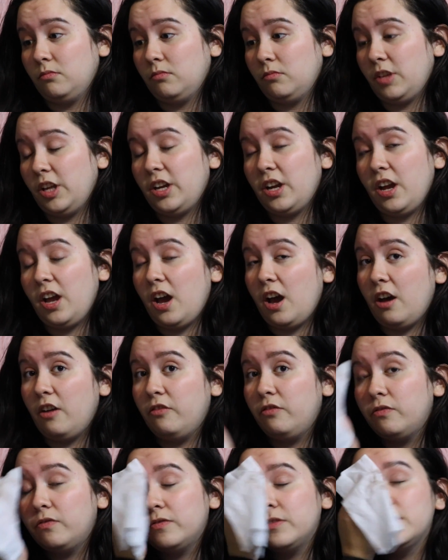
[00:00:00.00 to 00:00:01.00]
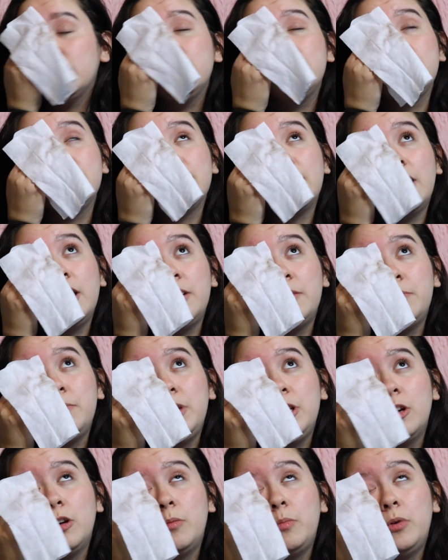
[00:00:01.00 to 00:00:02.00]
Like I have since I,
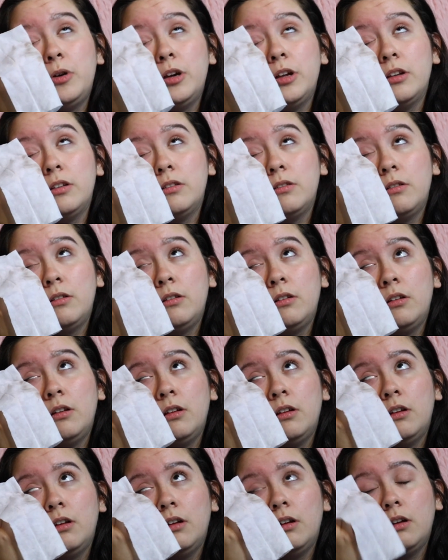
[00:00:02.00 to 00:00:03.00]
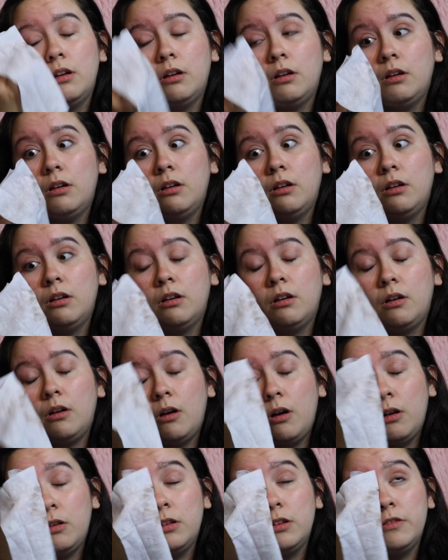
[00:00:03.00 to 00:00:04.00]
put
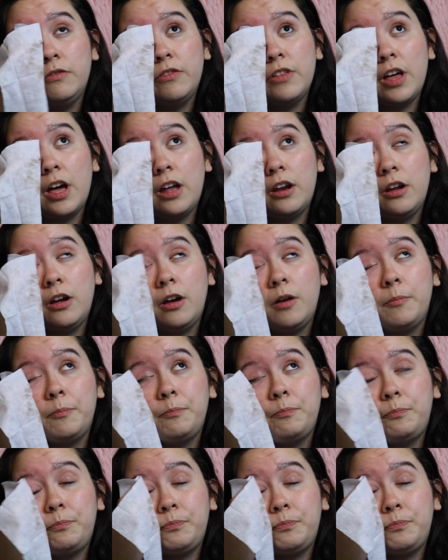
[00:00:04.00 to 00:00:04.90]
all of that,